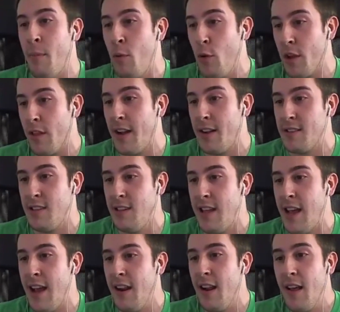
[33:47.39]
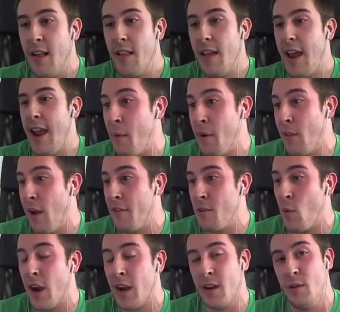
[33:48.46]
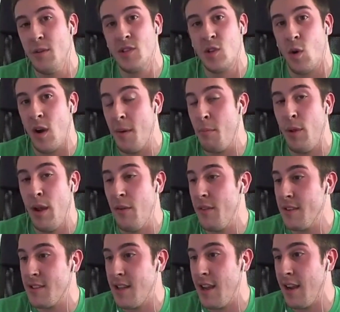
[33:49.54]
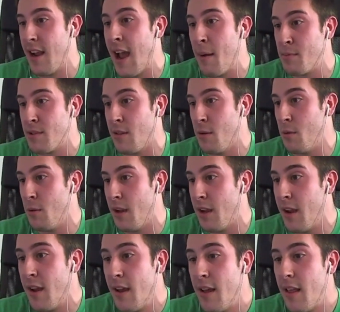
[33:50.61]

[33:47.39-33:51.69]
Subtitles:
I'm really glad to see that. I would love to walk into a store and play with this thing. Absolutely.